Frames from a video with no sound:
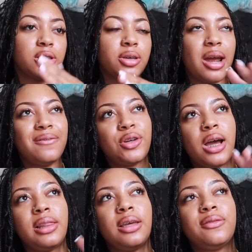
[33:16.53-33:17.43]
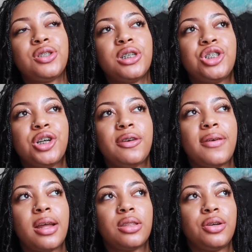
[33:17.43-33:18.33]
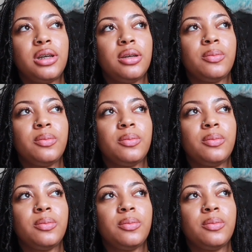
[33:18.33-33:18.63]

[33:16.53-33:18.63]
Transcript: so after I left the Sugar Factory,